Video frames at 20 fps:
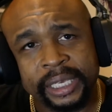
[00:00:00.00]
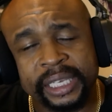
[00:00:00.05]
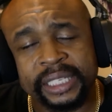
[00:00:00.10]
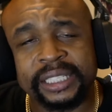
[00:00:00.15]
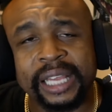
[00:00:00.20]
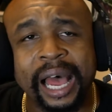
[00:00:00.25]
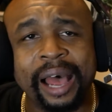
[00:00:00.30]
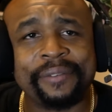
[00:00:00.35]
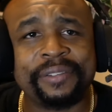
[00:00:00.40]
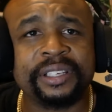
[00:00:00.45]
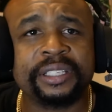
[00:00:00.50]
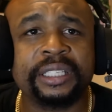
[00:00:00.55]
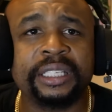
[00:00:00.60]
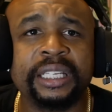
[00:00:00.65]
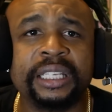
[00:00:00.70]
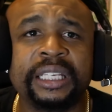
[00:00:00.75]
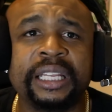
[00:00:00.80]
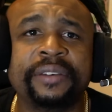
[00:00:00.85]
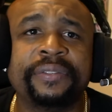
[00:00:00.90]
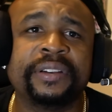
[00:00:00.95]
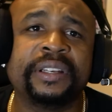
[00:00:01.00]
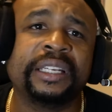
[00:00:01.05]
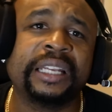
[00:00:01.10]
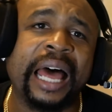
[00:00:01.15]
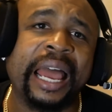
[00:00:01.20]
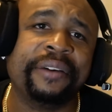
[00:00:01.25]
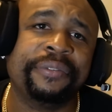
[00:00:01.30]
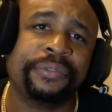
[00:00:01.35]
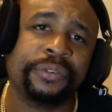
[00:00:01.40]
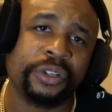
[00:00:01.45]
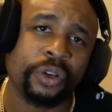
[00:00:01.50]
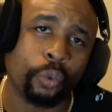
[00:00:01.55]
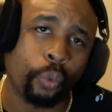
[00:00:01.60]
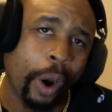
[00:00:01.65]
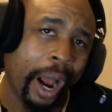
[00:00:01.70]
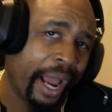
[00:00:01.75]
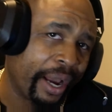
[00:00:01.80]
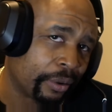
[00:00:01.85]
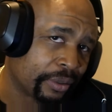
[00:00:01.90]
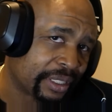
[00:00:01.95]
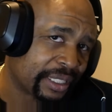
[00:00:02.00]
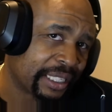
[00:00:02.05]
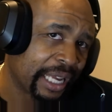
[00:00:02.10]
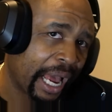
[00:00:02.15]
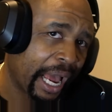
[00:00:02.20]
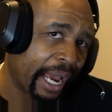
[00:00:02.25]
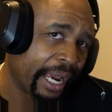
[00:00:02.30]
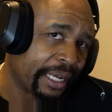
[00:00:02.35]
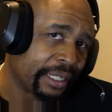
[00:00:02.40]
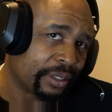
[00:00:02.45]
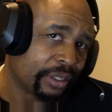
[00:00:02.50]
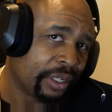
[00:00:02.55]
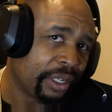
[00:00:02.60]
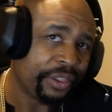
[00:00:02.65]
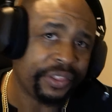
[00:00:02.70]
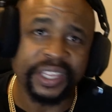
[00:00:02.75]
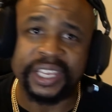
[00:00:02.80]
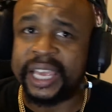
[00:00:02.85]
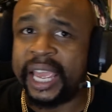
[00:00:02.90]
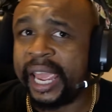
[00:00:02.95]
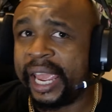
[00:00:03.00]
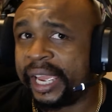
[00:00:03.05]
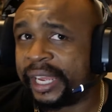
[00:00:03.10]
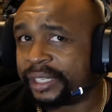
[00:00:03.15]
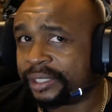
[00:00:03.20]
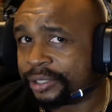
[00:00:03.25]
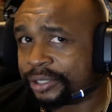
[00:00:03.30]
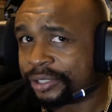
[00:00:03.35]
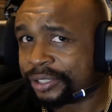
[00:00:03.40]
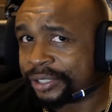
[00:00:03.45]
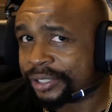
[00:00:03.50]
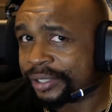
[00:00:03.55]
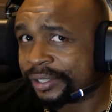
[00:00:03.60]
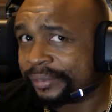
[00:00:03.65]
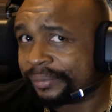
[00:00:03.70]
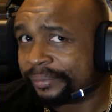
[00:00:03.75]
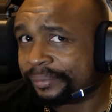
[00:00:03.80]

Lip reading: is obviously living life on the wild side, the edge.